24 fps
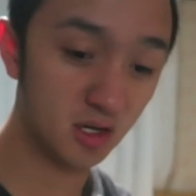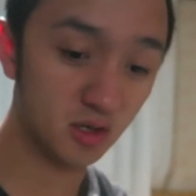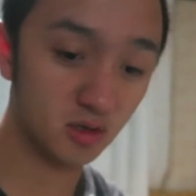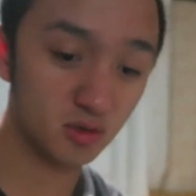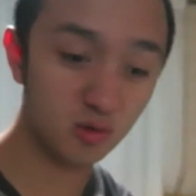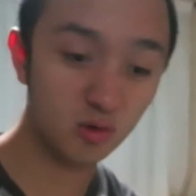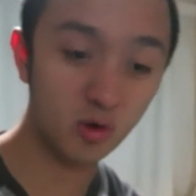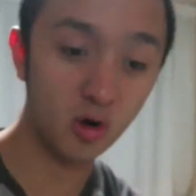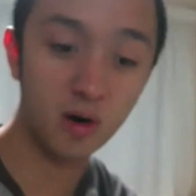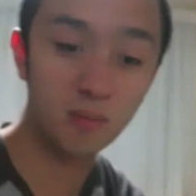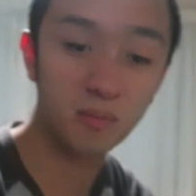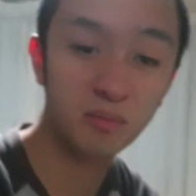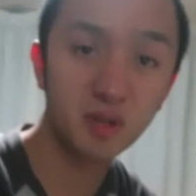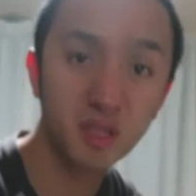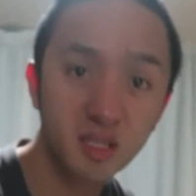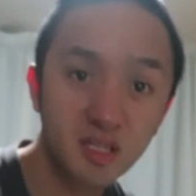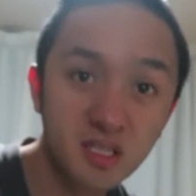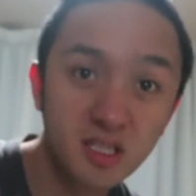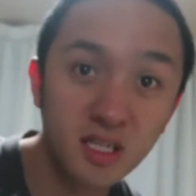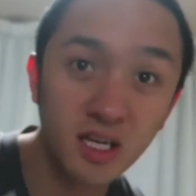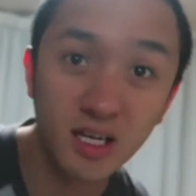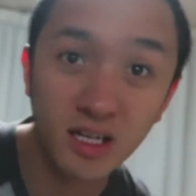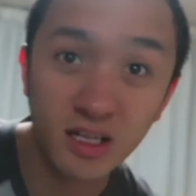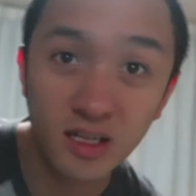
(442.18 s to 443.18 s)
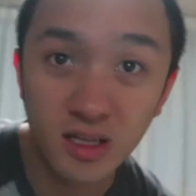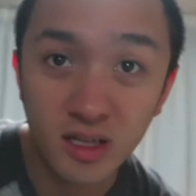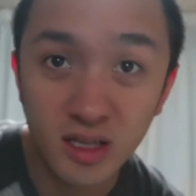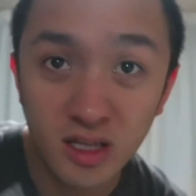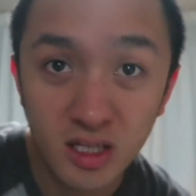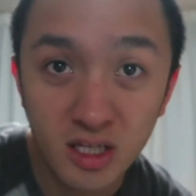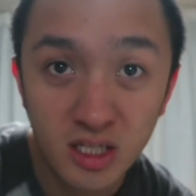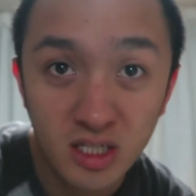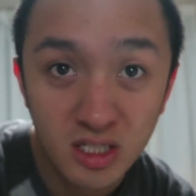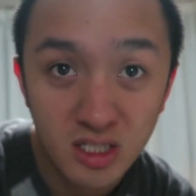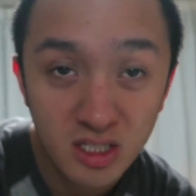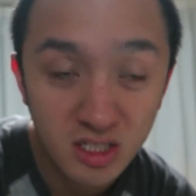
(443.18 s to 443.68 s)
to compensate
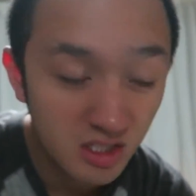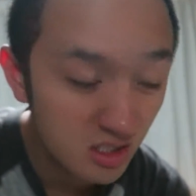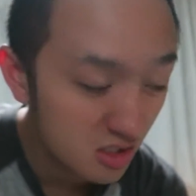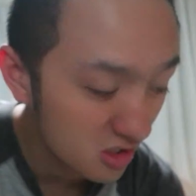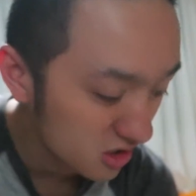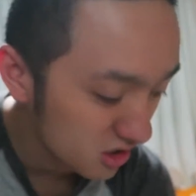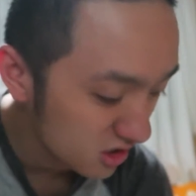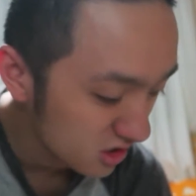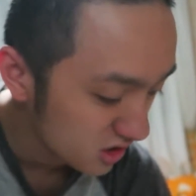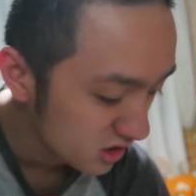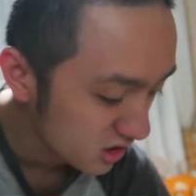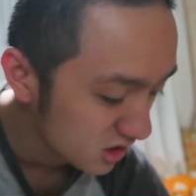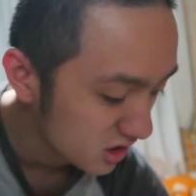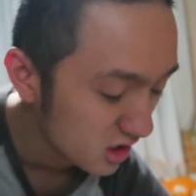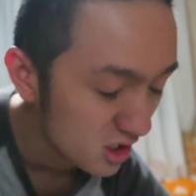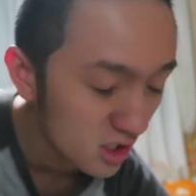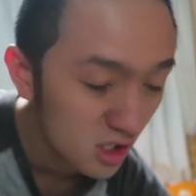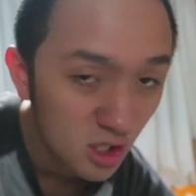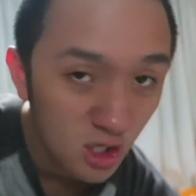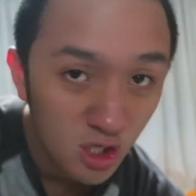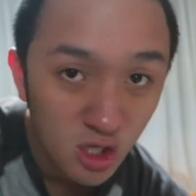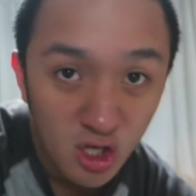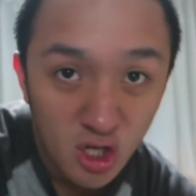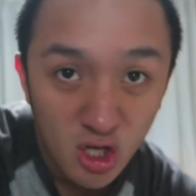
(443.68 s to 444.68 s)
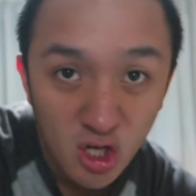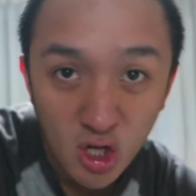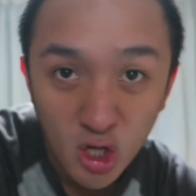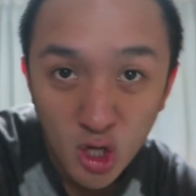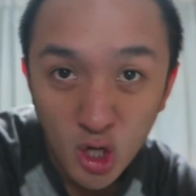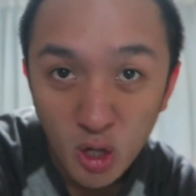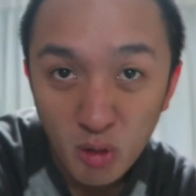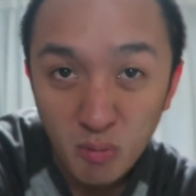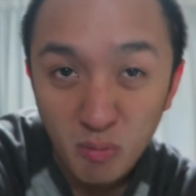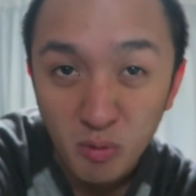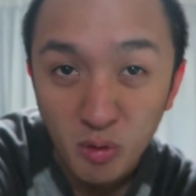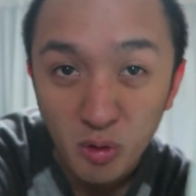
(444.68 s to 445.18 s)
this,
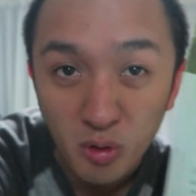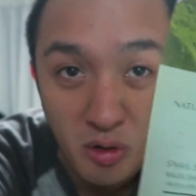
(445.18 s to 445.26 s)
I'm